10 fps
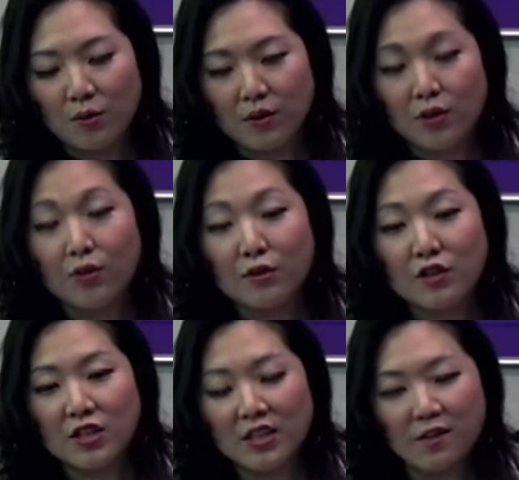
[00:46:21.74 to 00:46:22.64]

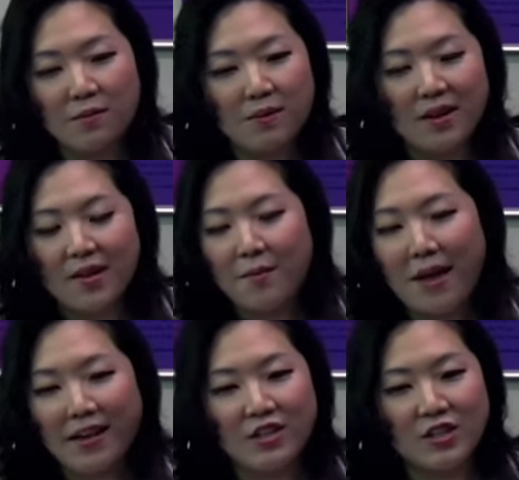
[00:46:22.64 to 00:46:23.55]
huge team
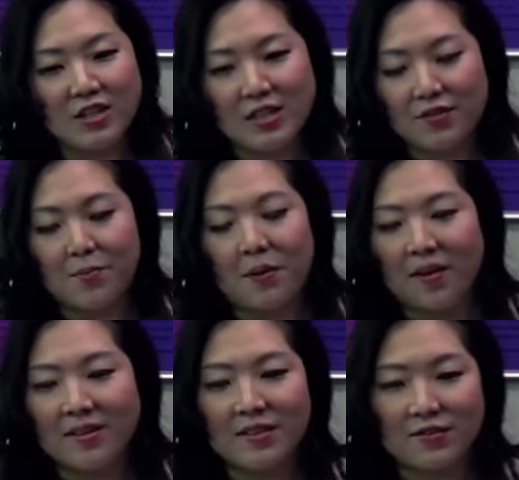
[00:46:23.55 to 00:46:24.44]
managing different
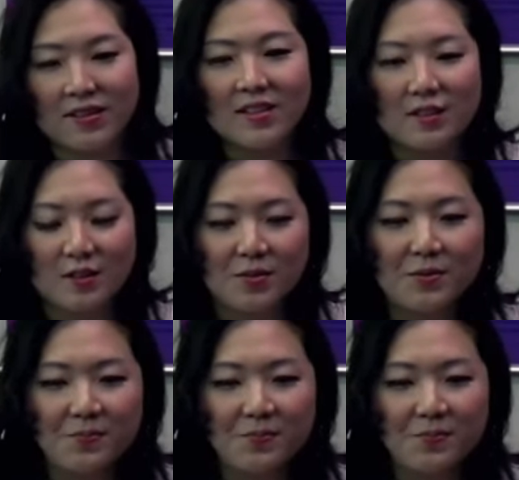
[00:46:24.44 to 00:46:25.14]
parts of it so